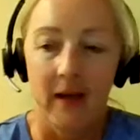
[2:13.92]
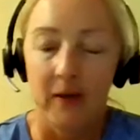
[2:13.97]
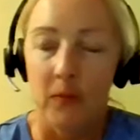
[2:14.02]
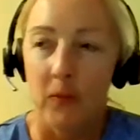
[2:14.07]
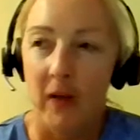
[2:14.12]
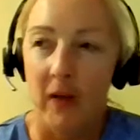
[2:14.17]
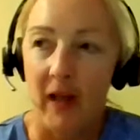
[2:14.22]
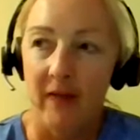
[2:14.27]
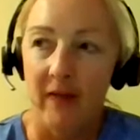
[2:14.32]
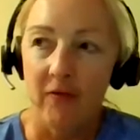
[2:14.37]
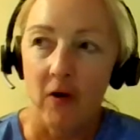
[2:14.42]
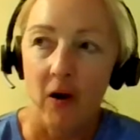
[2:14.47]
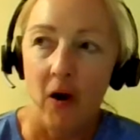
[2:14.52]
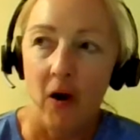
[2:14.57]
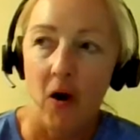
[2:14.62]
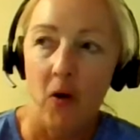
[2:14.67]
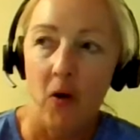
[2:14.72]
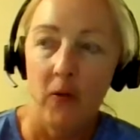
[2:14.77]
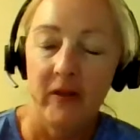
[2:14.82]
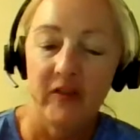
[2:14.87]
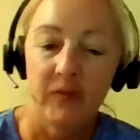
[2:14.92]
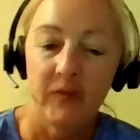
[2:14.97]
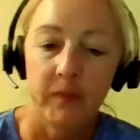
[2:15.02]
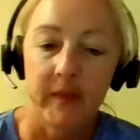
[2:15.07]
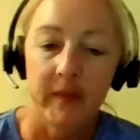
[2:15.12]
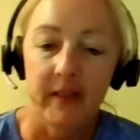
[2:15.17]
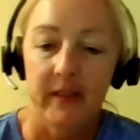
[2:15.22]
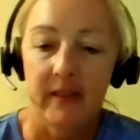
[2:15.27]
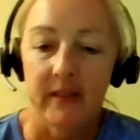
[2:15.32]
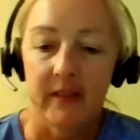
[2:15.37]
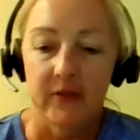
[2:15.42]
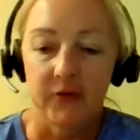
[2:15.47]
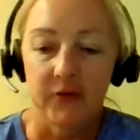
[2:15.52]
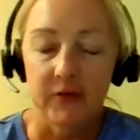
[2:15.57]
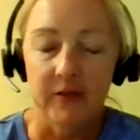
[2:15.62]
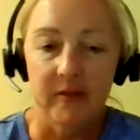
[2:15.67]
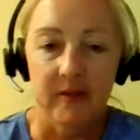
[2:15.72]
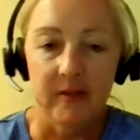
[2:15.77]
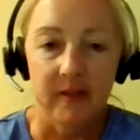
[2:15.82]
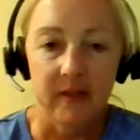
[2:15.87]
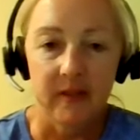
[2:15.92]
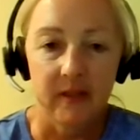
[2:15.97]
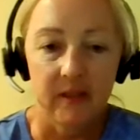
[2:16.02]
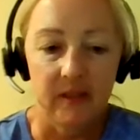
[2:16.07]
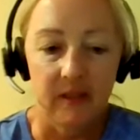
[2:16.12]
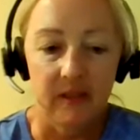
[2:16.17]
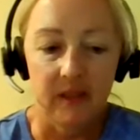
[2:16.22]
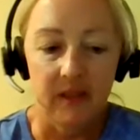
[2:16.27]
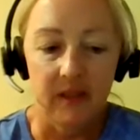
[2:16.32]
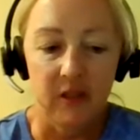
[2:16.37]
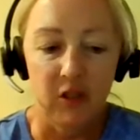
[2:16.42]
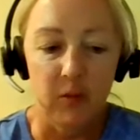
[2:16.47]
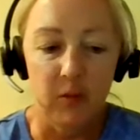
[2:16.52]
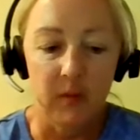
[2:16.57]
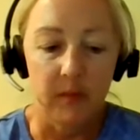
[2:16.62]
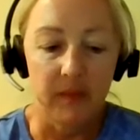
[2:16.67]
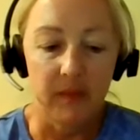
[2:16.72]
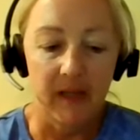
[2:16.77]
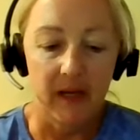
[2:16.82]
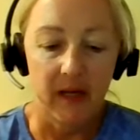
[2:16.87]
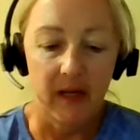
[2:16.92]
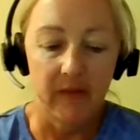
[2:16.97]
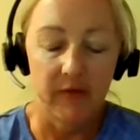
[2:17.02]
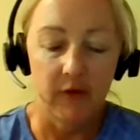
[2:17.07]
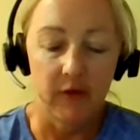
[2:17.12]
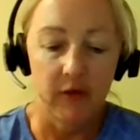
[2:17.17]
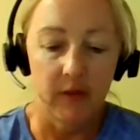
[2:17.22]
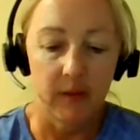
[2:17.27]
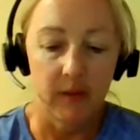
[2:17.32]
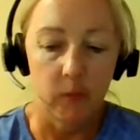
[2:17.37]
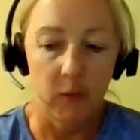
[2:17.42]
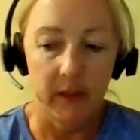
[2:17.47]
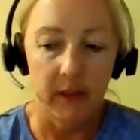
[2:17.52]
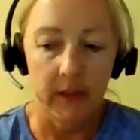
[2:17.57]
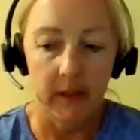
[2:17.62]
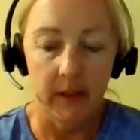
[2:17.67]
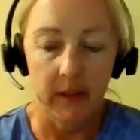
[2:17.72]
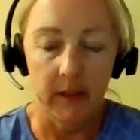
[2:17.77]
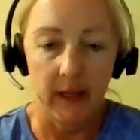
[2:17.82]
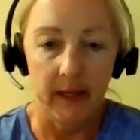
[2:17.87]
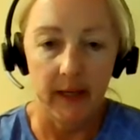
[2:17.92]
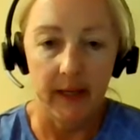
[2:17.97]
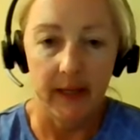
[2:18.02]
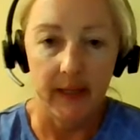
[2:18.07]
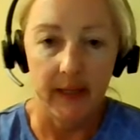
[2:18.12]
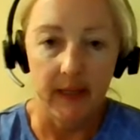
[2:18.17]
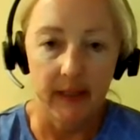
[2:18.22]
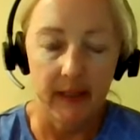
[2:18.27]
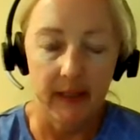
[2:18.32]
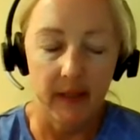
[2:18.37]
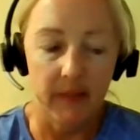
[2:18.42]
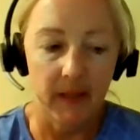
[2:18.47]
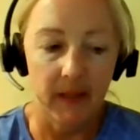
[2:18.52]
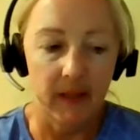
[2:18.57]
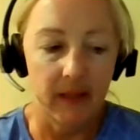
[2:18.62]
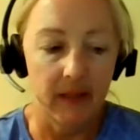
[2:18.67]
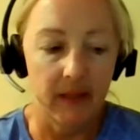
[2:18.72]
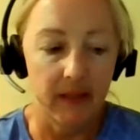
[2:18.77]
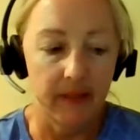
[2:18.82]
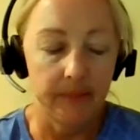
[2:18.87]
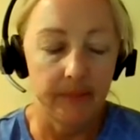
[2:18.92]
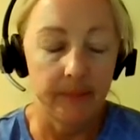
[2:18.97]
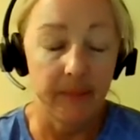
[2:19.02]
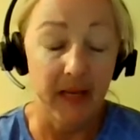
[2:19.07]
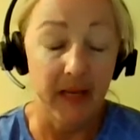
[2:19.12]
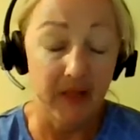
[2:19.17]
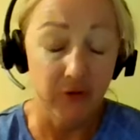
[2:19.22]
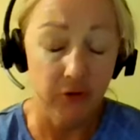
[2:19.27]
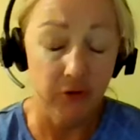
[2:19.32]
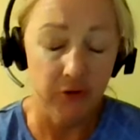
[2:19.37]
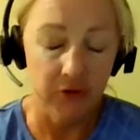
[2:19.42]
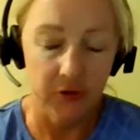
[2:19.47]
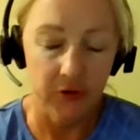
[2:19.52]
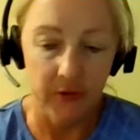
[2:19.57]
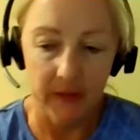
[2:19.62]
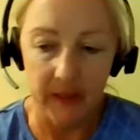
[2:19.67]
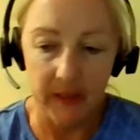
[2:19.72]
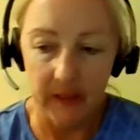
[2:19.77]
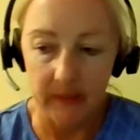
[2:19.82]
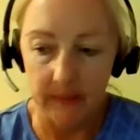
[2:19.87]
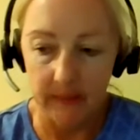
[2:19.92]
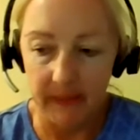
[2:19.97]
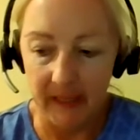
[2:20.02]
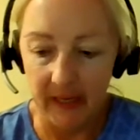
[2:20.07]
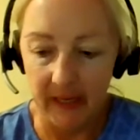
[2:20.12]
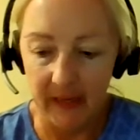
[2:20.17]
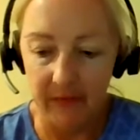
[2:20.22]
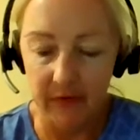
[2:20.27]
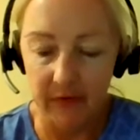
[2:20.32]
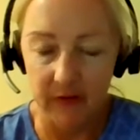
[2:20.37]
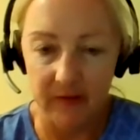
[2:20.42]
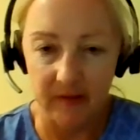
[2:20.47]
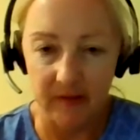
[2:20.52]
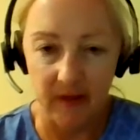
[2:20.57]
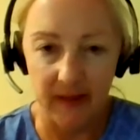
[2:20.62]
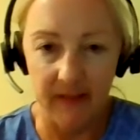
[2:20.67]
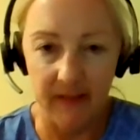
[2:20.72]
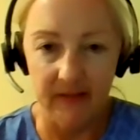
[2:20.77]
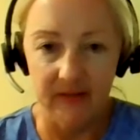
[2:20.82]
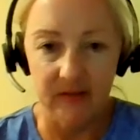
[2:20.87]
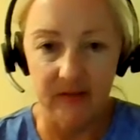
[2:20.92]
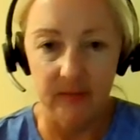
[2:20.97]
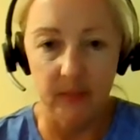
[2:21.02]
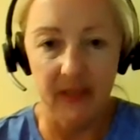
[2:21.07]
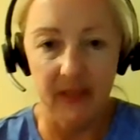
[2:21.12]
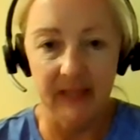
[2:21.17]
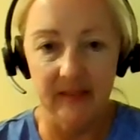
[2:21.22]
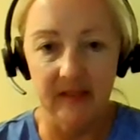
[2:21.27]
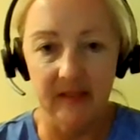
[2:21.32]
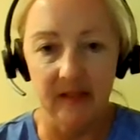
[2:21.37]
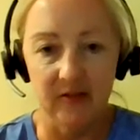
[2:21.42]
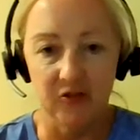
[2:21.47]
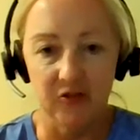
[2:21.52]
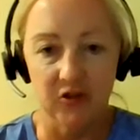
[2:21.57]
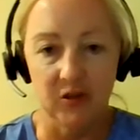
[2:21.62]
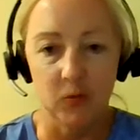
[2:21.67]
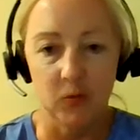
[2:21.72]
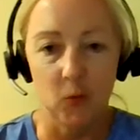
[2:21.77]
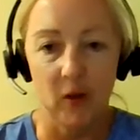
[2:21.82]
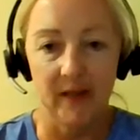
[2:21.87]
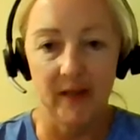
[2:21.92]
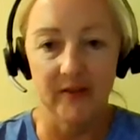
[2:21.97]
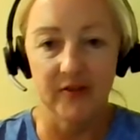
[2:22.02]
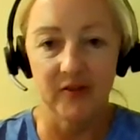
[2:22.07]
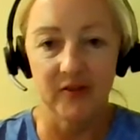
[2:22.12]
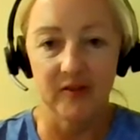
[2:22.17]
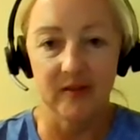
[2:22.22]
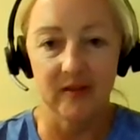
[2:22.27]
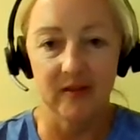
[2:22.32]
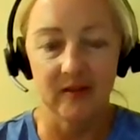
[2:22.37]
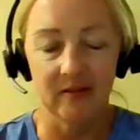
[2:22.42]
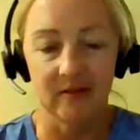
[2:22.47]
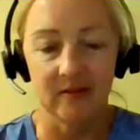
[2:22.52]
Well, I've always been interested in human behavior, and when I got my bachelor's degree in behavioral science, my intention was to